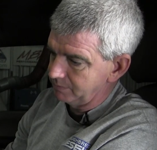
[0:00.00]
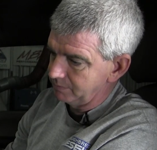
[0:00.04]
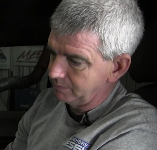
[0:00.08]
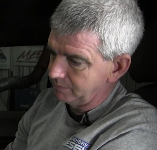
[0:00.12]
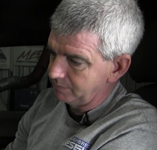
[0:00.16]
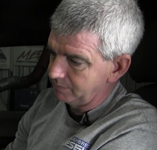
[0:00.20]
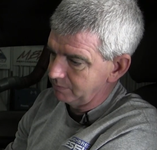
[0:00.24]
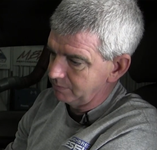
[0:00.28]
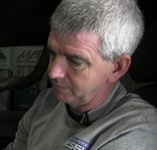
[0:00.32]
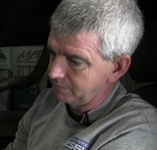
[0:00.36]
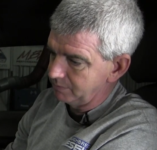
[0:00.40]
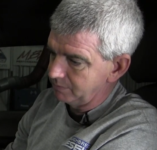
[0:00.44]

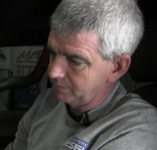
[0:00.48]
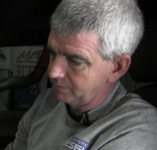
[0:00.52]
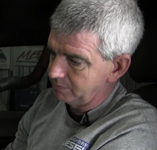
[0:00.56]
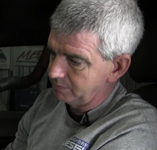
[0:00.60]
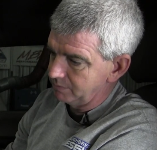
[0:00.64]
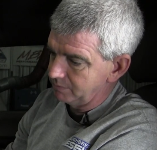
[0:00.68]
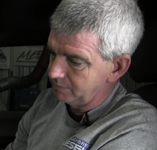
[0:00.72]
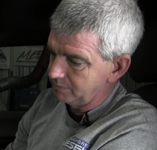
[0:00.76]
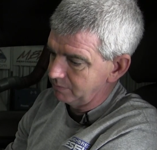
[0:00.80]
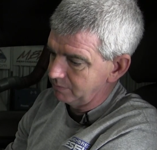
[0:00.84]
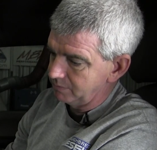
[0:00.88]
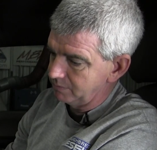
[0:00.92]

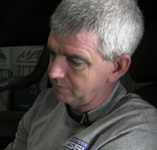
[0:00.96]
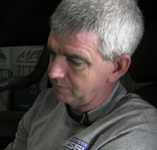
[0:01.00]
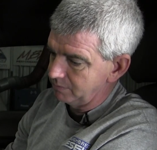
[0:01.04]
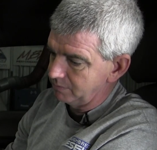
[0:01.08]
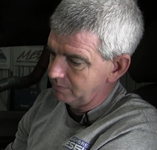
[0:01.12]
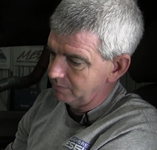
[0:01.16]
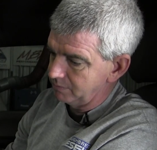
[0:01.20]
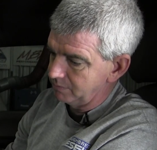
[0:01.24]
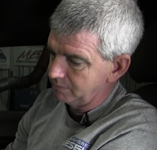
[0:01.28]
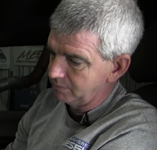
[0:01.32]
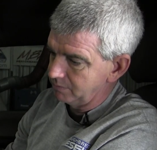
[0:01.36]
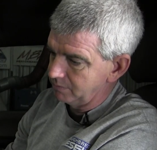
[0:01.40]

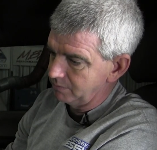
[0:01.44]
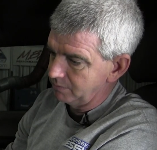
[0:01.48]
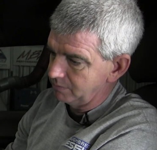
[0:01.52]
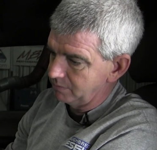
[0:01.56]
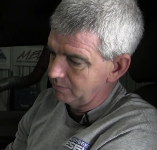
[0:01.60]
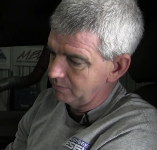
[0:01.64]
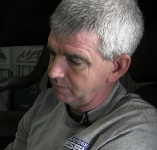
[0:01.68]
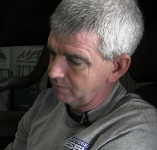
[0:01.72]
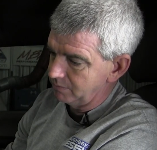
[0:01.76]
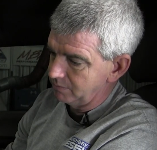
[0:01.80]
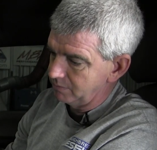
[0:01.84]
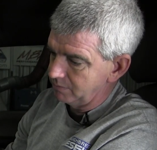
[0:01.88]

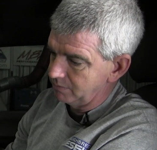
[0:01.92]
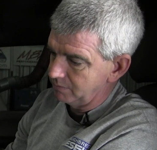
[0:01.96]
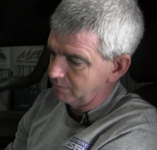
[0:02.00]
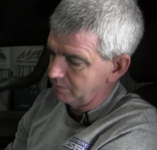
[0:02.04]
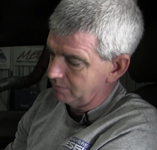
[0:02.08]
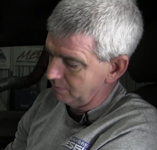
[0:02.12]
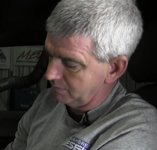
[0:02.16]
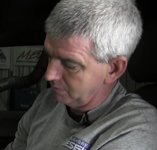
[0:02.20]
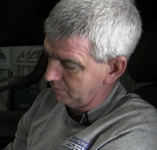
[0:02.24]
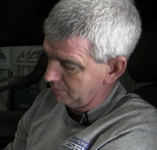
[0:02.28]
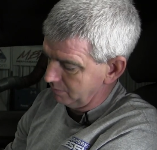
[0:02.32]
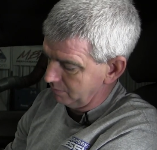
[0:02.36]

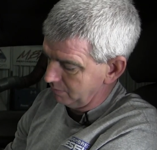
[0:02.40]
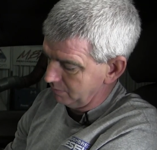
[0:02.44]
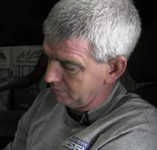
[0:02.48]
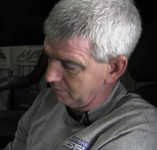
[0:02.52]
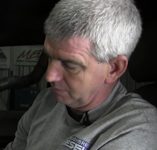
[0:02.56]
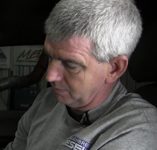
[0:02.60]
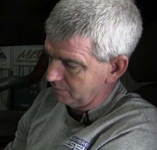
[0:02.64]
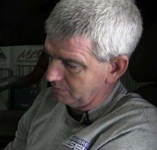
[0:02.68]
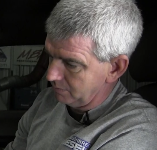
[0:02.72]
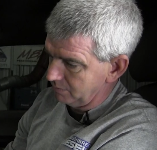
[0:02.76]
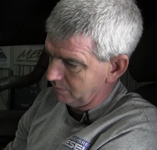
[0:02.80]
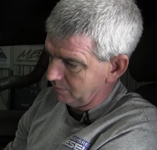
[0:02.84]

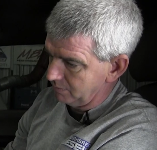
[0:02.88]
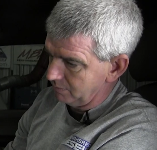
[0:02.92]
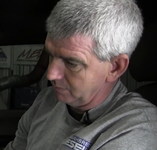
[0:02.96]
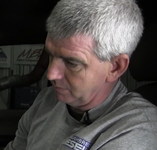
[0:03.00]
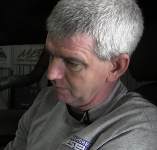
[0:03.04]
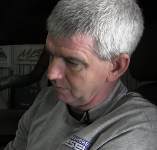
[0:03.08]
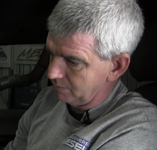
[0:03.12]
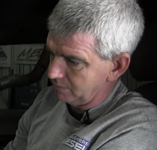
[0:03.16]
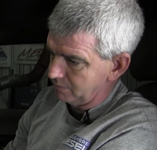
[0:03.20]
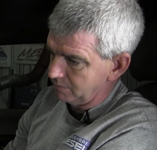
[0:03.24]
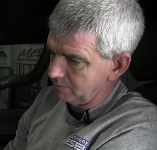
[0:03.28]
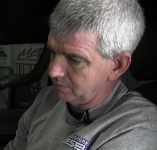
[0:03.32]

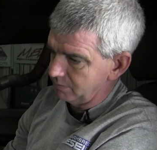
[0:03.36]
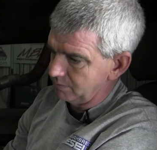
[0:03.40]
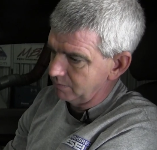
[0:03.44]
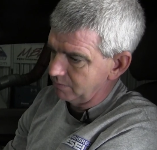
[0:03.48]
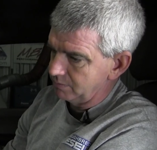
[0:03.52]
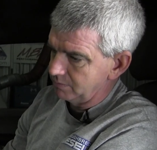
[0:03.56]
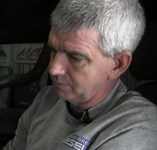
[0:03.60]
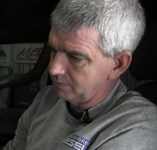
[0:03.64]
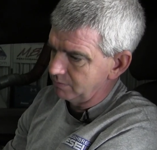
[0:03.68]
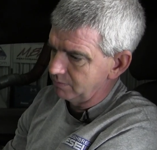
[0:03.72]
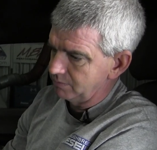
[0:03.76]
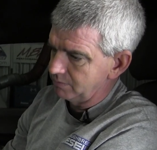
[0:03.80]

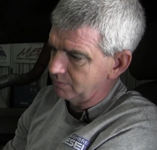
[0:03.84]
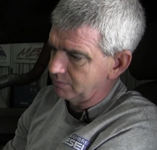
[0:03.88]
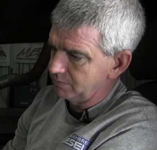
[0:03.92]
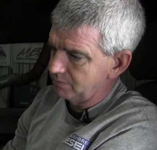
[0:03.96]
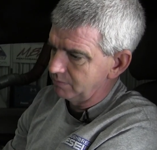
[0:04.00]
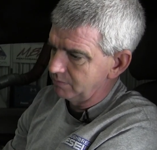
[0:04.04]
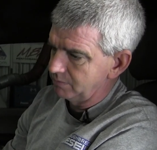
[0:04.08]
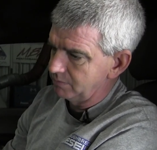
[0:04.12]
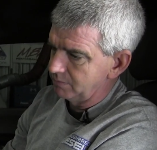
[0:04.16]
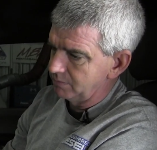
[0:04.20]
Nobody speaks.